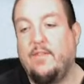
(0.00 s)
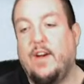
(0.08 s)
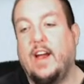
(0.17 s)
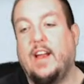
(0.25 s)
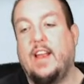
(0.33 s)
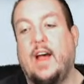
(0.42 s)

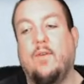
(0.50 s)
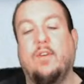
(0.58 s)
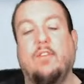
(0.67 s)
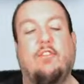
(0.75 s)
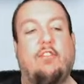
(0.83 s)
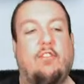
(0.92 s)
Dragon, that
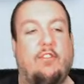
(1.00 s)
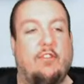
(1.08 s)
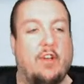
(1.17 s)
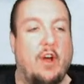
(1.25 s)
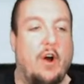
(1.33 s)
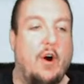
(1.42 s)
was
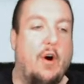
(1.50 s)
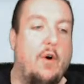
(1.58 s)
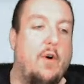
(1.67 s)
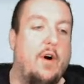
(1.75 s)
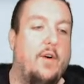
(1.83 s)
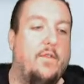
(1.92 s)

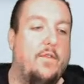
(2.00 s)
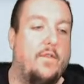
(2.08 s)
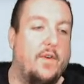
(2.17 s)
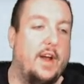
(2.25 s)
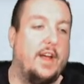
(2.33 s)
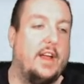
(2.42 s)
so
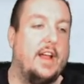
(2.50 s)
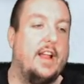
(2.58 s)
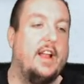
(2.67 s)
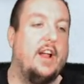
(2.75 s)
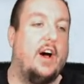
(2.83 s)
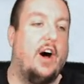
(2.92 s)

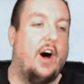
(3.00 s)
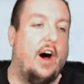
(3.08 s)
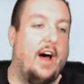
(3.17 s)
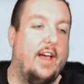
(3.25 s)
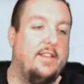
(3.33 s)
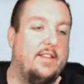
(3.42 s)
freaking
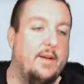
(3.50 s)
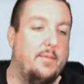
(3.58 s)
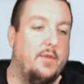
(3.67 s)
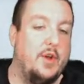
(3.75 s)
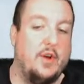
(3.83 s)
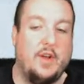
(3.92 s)
awesome,
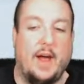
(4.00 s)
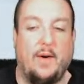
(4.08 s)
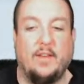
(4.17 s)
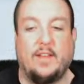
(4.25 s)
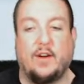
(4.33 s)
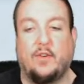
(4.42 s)
dude. That
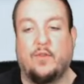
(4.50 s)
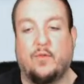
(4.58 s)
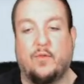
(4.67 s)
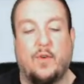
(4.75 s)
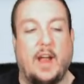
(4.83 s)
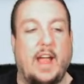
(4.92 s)
was a
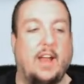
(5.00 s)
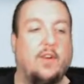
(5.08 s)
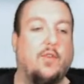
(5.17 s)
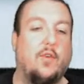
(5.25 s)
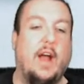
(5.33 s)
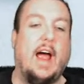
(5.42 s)
great
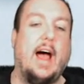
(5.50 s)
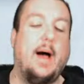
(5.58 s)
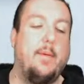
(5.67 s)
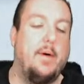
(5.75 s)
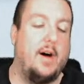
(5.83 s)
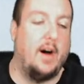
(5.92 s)

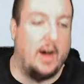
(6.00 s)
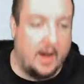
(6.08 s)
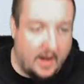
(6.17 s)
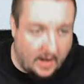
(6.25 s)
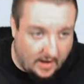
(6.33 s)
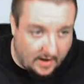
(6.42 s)
grab.
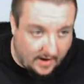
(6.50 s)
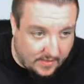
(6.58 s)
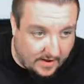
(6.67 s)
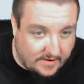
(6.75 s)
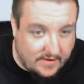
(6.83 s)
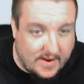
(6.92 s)
Oh, I
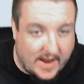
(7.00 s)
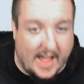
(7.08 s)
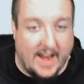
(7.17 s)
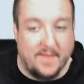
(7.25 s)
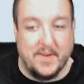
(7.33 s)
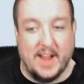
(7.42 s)
thought you
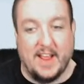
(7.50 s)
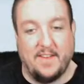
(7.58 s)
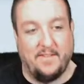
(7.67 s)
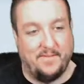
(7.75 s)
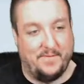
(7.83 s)
had it, man.